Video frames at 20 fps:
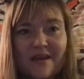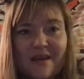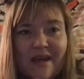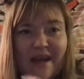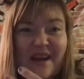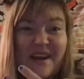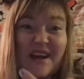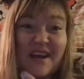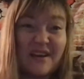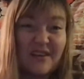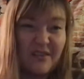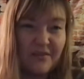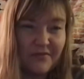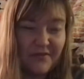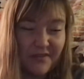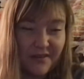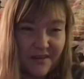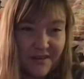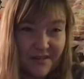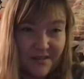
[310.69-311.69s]
And I
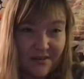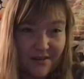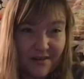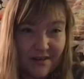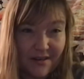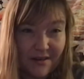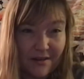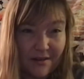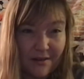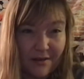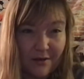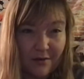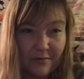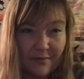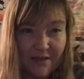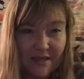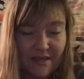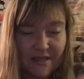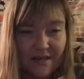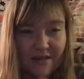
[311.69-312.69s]
overexerted a little
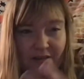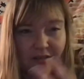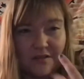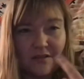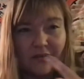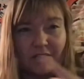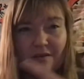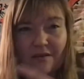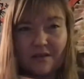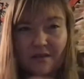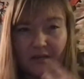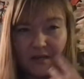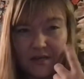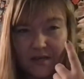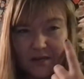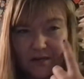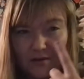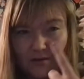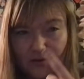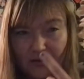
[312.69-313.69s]
bit there so you could
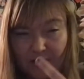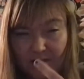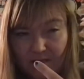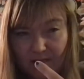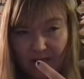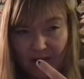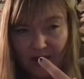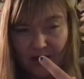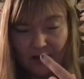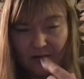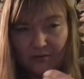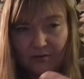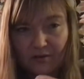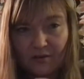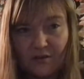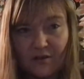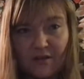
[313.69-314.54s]
hear the sound.